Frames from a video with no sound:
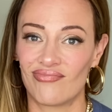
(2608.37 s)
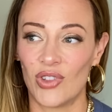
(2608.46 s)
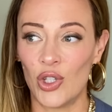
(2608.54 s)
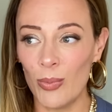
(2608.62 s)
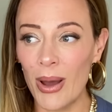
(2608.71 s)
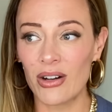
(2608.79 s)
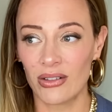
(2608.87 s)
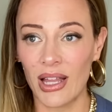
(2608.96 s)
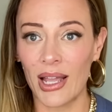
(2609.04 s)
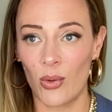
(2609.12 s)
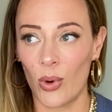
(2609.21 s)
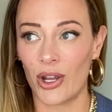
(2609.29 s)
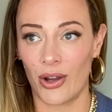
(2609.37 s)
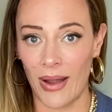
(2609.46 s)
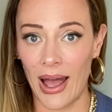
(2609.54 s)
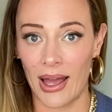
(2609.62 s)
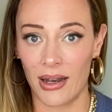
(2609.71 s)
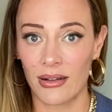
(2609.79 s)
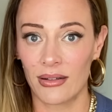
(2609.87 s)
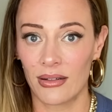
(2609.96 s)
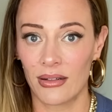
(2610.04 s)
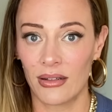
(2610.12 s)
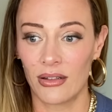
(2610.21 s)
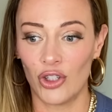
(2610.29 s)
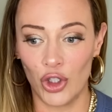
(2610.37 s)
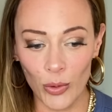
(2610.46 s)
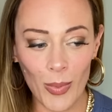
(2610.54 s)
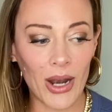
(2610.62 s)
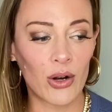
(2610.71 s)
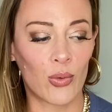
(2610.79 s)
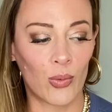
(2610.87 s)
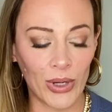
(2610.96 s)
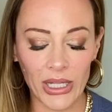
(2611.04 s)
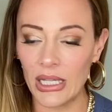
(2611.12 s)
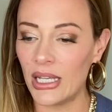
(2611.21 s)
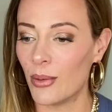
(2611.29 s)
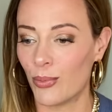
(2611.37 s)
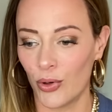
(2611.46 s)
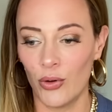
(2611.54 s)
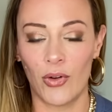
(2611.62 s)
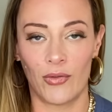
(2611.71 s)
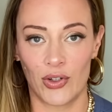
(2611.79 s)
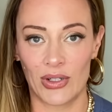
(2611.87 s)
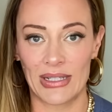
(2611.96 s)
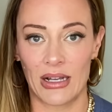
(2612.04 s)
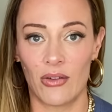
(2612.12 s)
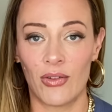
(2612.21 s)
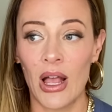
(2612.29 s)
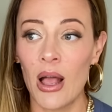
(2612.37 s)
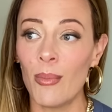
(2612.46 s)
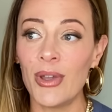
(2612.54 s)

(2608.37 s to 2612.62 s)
You better like where you're at. You better really approve of yourself.